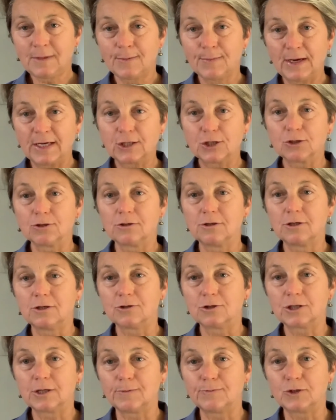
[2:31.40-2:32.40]
Make sure that
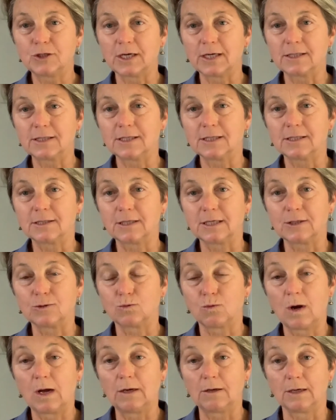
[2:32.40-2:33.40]
your subject
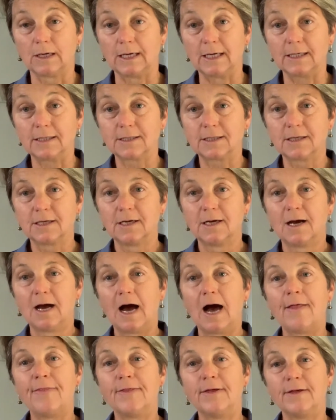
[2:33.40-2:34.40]
is well lit
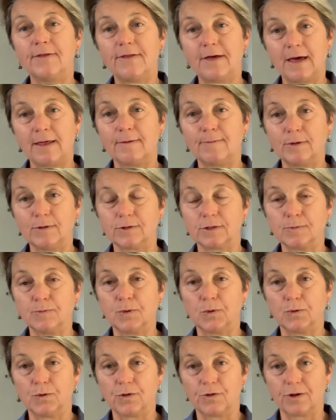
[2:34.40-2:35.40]
and that they're the most
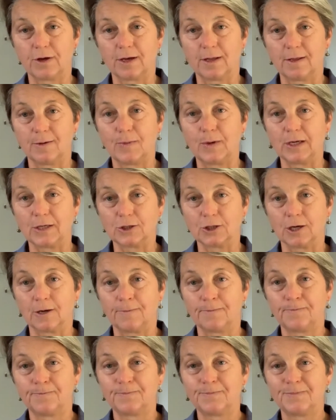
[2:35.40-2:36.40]
important thing in the
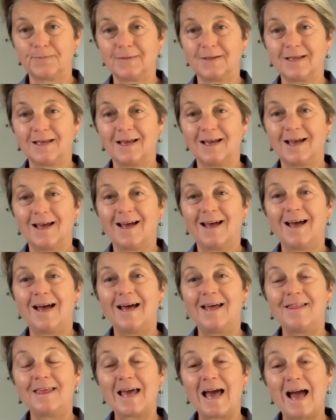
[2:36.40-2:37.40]
picture.
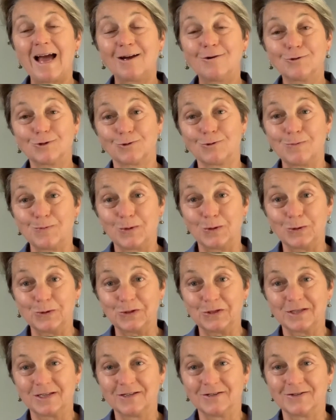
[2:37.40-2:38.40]
The angles are
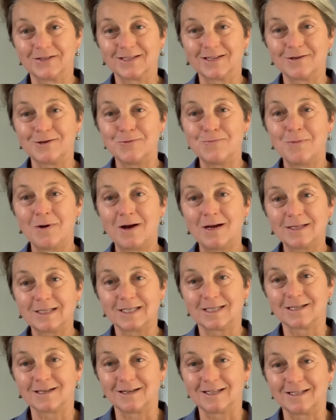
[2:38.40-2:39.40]
important too. So you might
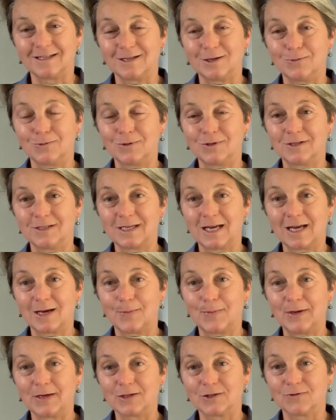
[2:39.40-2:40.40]
decide that you want to take
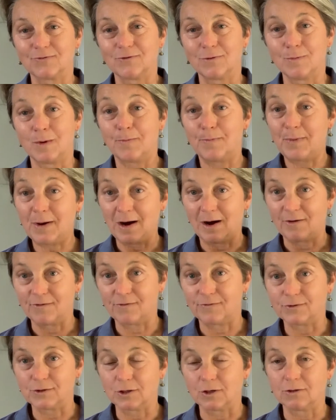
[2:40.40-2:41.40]
a picture from
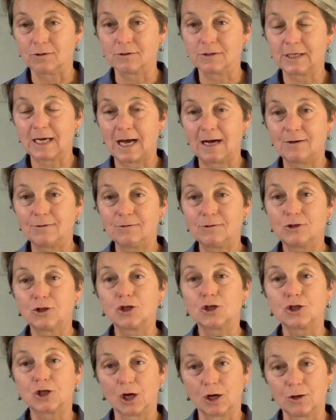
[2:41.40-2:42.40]
above to look down
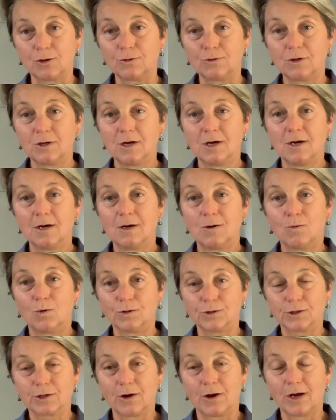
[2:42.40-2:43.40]
to show
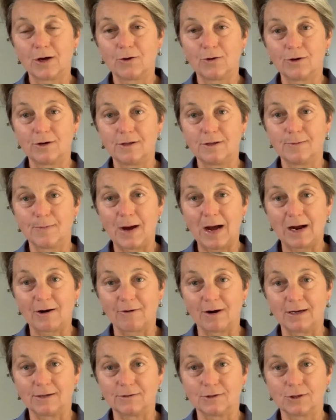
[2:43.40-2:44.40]
what's going on in the
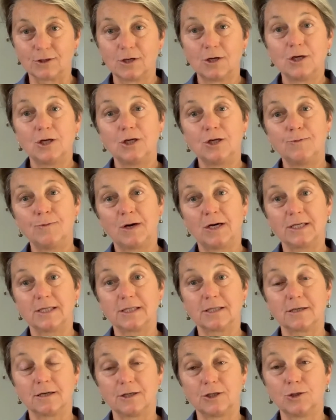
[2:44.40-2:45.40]
background. You might
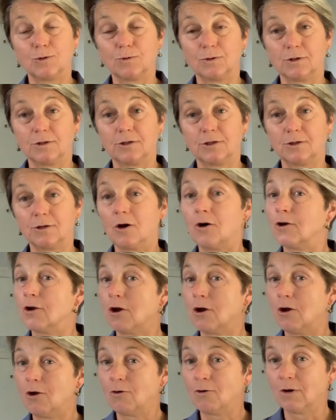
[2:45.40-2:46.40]
decide you want to do it on
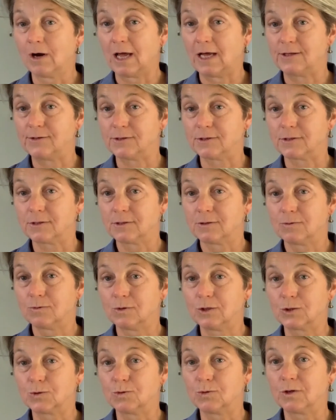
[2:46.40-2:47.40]
a long lens,
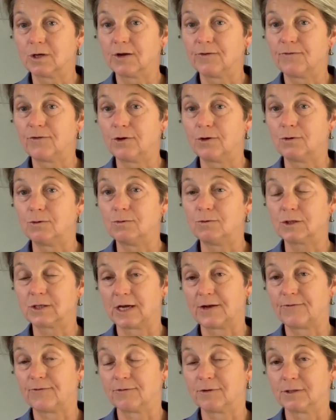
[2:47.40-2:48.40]
which will give you,
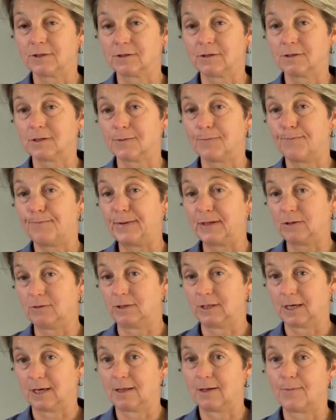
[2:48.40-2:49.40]
say for instance, a
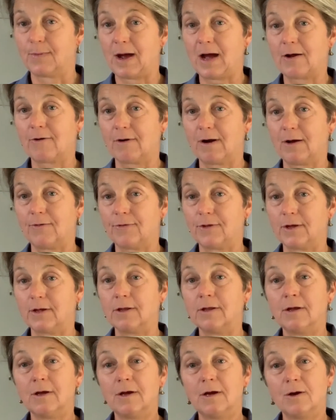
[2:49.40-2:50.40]
building in the background
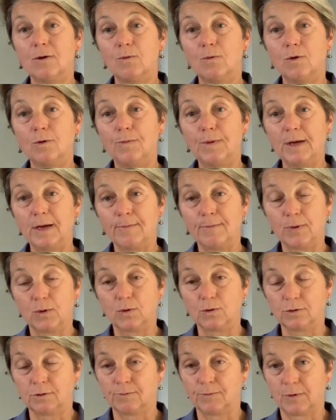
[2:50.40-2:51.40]
that will be
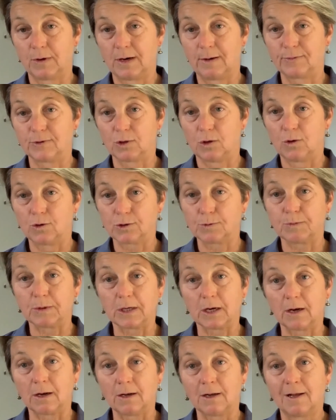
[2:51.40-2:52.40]
important, perhaps a
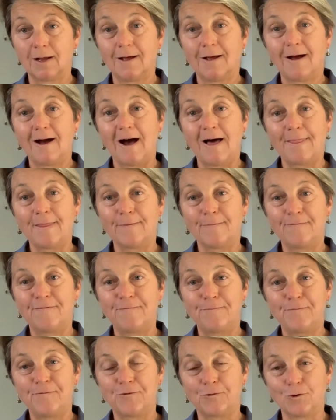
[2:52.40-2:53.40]
hospital, and the
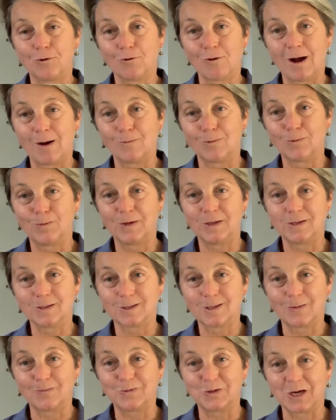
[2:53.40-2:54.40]
foreground will be
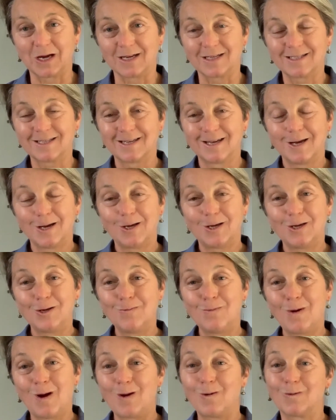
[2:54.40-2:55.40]
the subject.
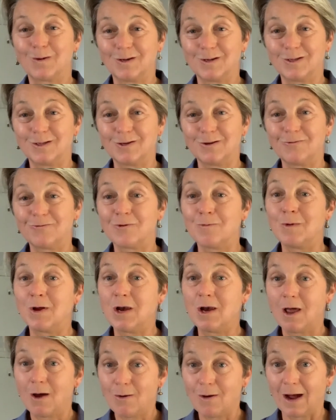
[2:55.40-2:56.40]
You might want to do it from
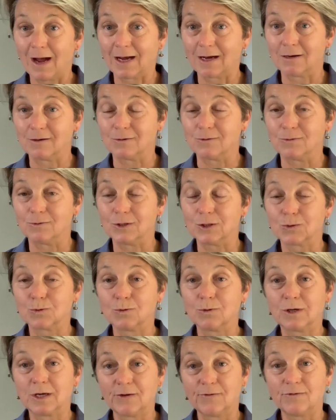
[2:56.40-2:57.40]
a low angle,
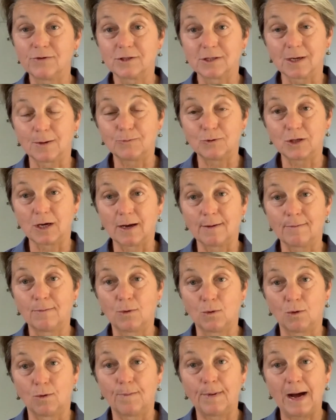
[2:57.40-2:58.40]
which will give the subject
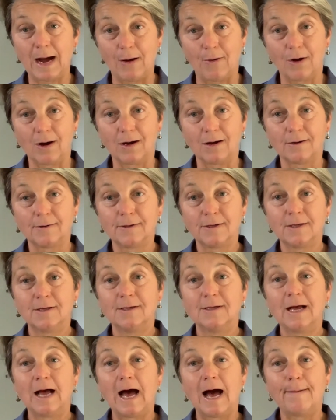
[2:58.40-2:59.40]
more power
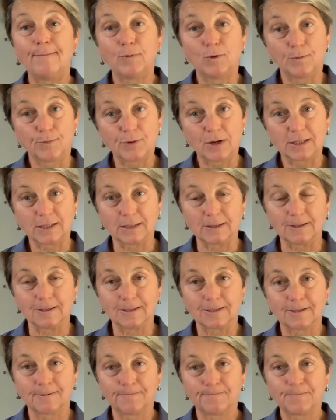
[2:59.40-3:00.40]
and more
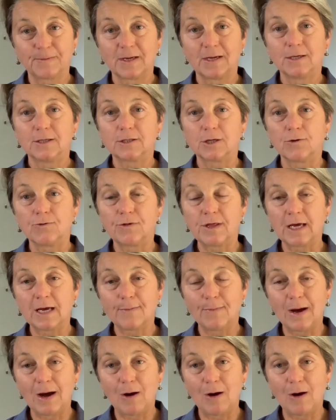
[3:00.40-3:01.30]
presence. So think